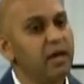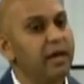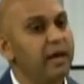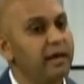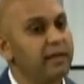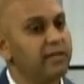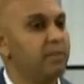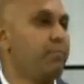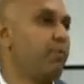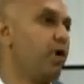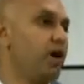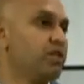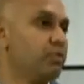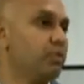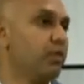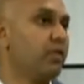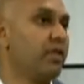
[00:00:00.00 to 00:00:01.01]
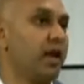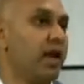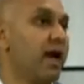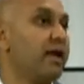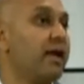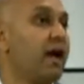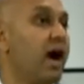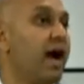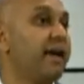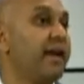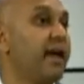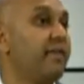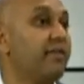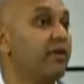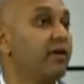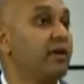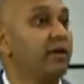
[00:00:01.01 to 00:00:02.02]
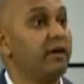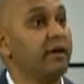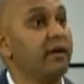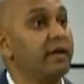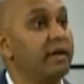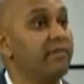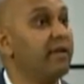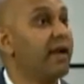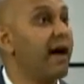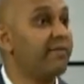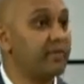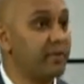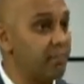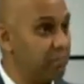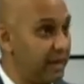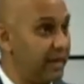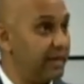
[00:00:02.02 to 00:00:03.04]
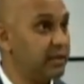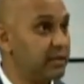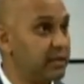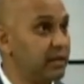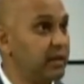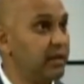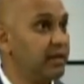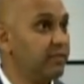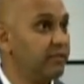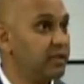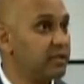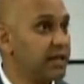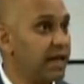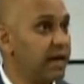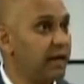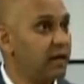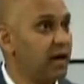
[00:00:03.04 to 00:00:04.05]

Is it possible that I never even have to meet the tenant?